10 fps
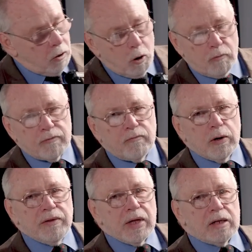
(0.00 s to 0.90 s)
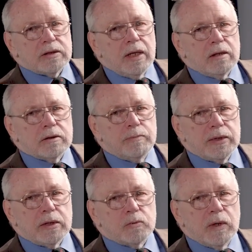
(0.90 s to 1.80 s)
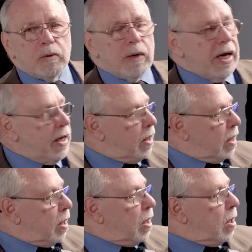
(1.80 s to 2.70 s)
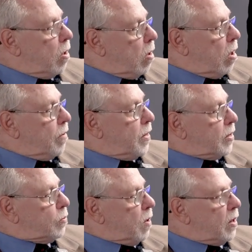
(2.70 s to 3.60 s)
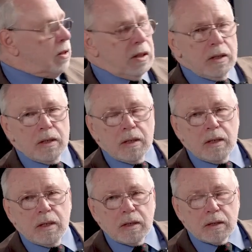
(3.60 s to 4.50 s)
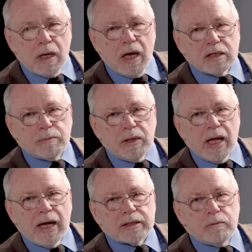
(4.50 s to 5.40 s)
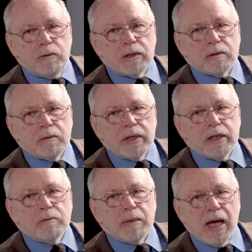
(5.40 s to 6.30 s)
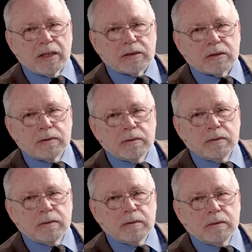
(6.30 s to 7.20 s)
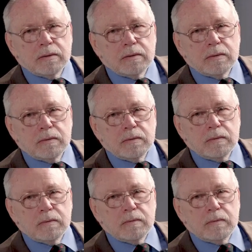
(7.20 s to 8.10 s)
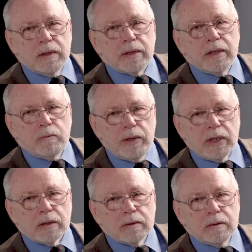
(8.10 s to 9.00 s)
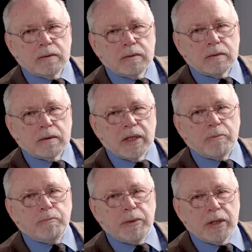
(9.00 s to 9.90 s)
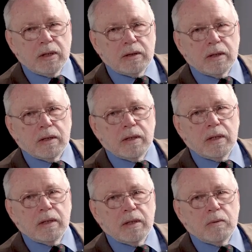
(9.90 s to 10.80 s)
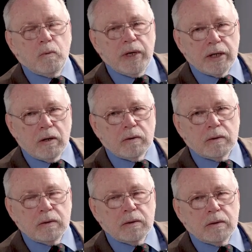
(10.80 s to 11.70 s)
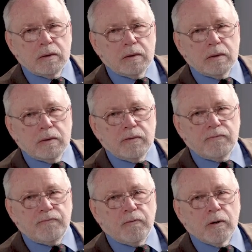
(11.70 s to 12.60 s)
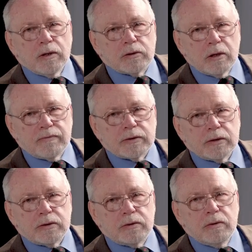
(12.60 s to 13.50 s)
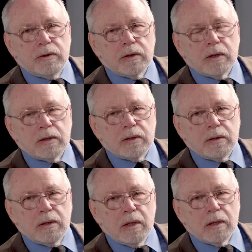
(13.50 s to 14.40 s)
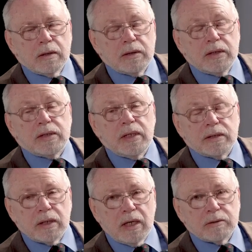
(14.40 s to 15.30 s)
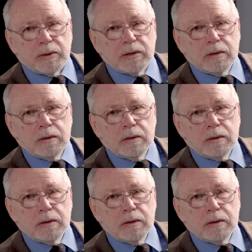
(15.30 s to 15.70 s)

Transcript: over $40,000 of bills went away. On this one, the hospital acted with ill malice, with ill will. They billed the widow for the services to the deceased husband